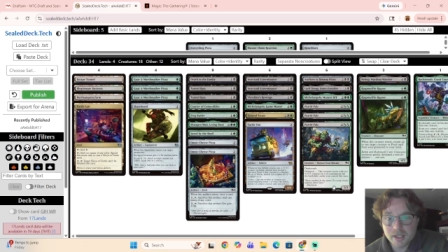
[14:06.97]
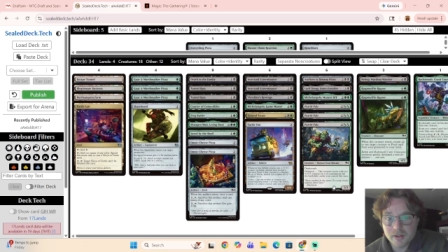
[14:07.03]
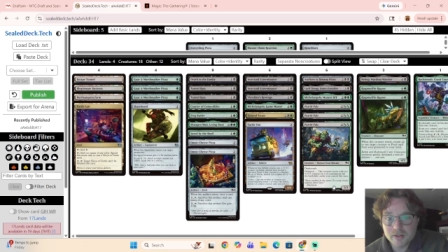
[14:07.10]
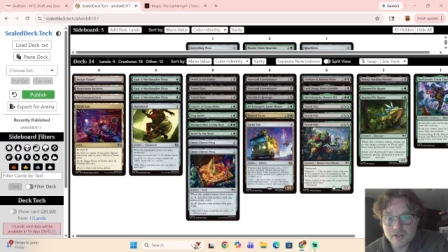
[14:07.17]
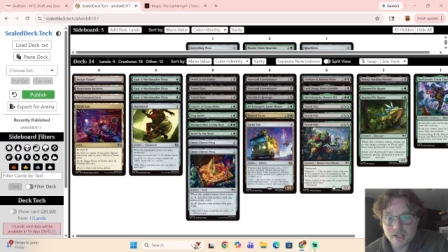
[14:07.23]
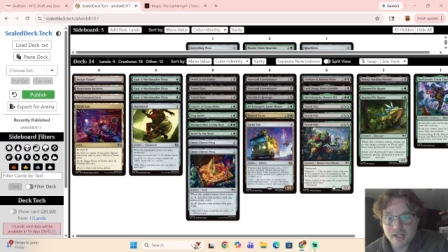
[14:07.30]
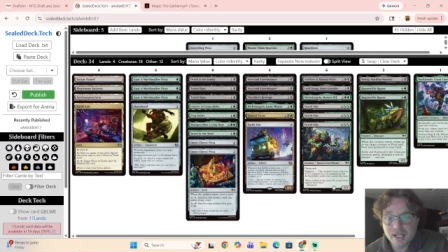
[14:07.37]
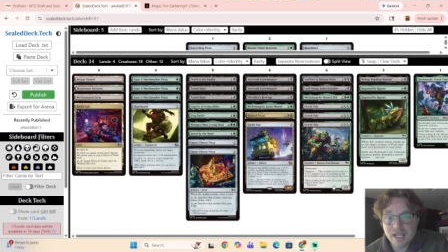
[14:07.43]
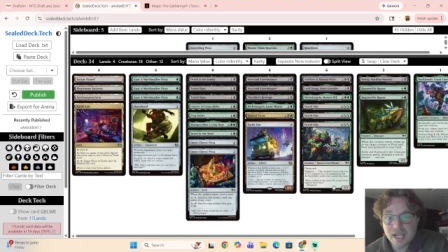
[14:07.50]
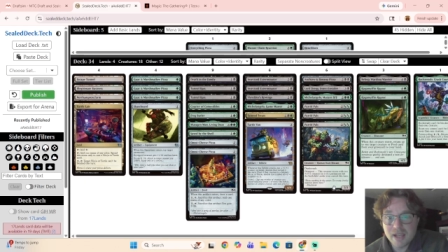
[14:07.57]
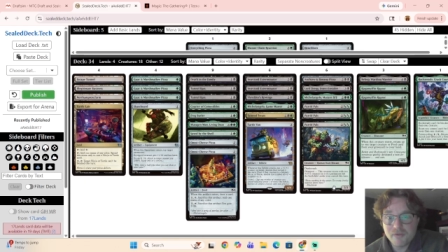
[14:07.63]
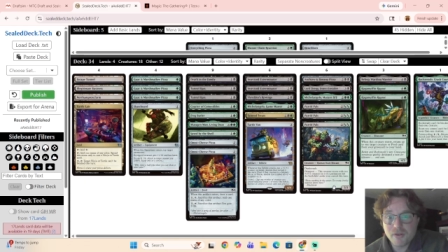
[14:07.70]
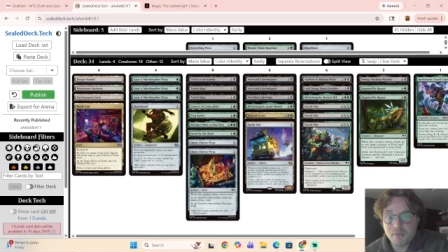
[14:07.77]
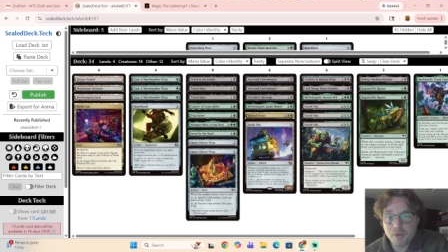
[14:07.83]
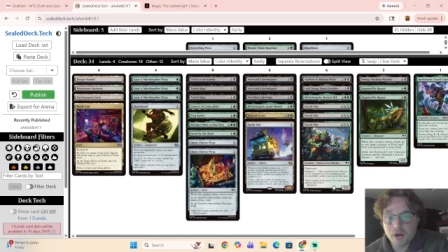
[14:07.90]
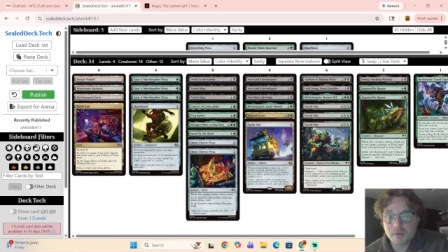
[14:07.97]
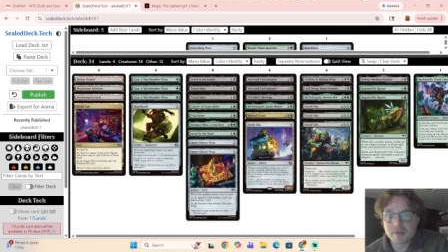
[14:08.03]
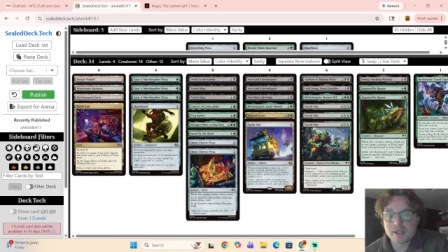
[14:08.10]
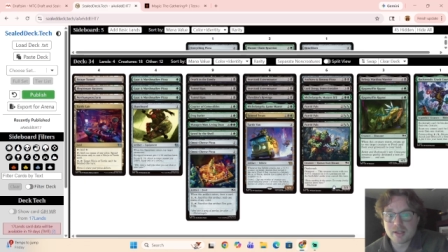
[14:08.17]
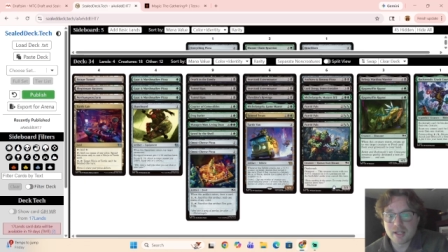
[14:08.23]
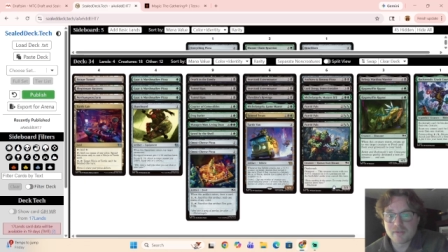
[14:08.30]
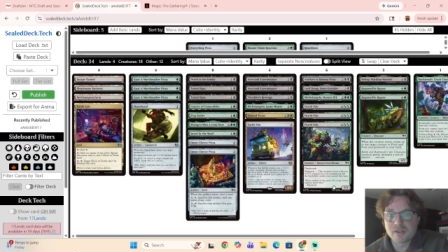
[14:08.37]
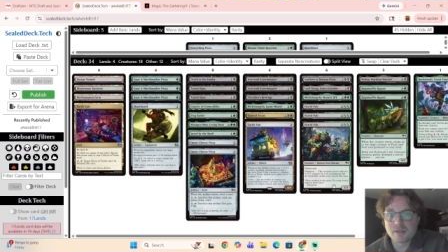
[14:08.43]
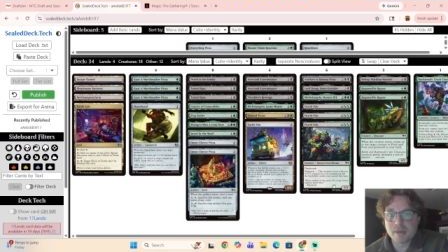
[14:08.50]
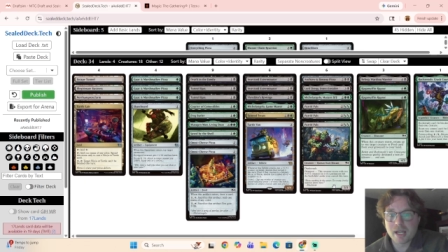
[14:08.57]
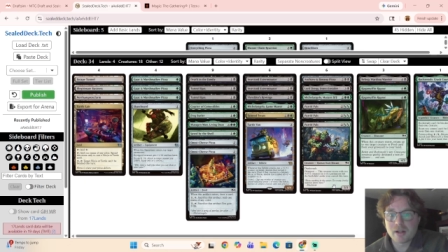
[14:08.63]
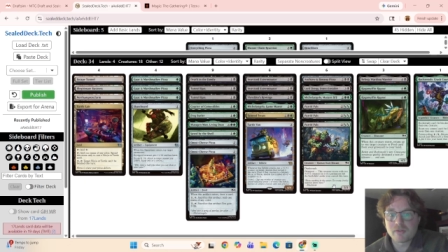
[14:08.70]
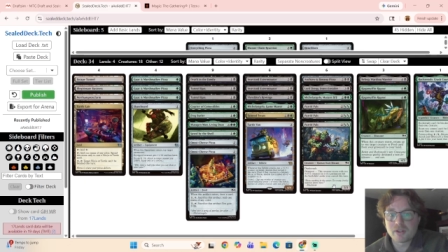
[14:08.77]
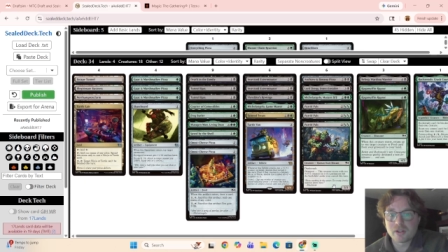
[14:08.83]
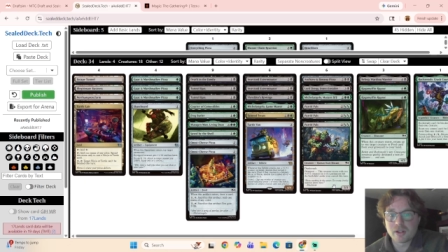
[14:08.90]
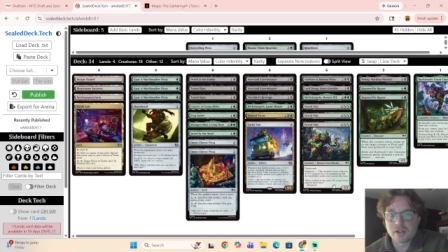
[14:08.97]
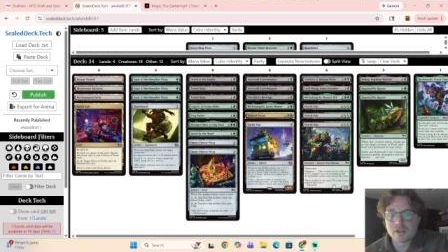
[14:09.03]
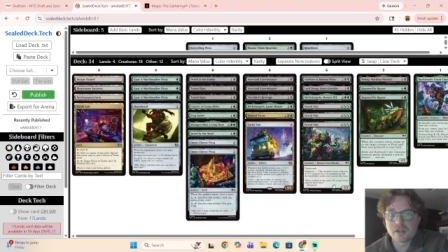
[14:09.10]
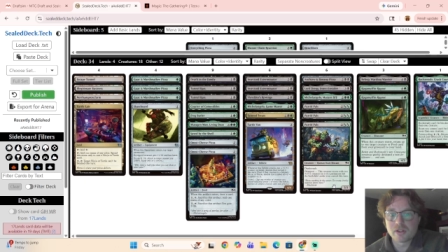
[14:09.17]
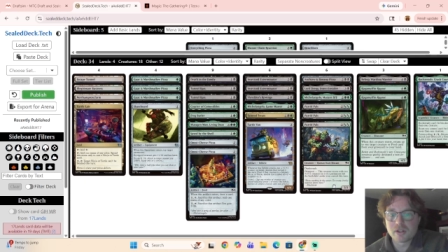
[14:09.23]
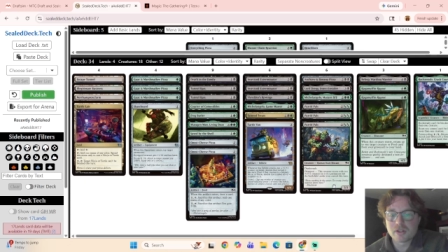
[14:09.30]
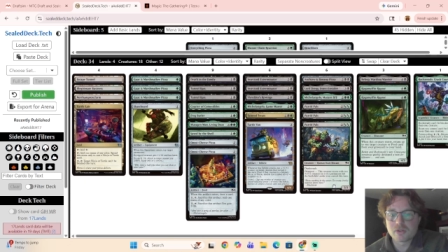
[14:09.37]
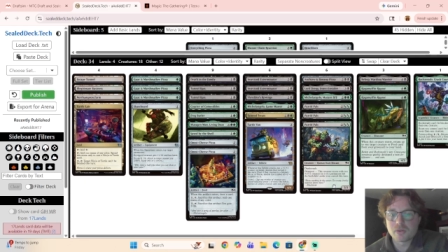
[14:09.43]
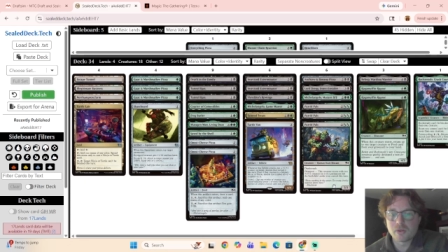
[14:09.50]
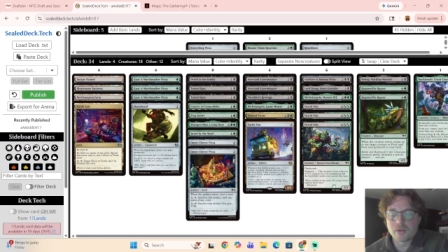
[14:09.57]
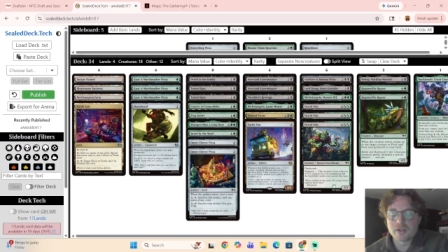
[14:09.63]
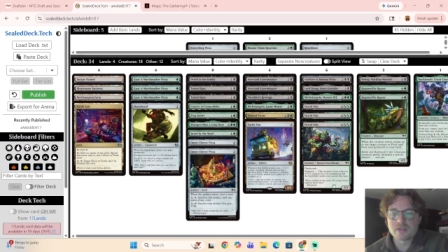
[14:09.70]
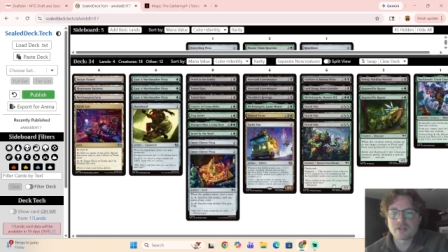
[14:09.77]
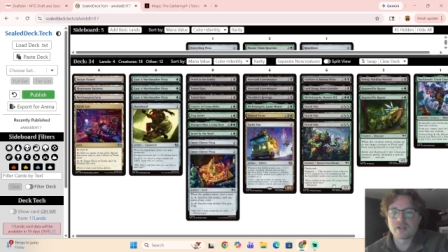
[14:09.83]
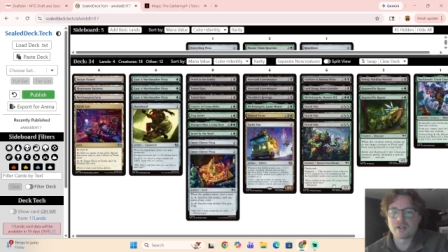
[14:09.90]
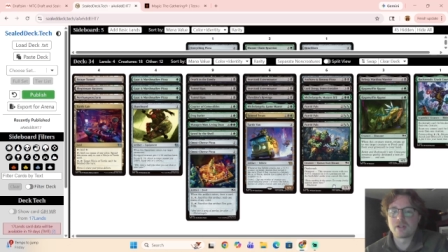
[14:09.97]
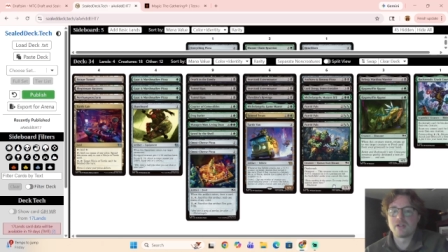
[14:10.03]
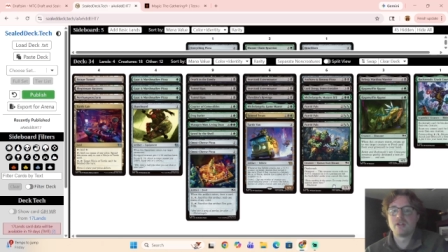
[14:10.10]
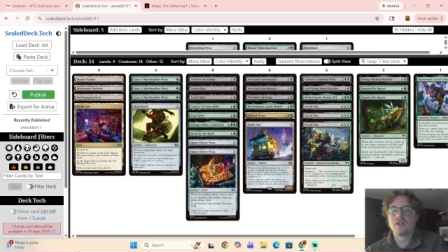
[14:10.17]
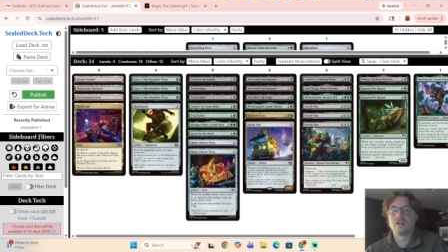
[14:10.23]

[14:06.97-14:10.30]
counters on it if a permanent left the battlefield under your control this turn.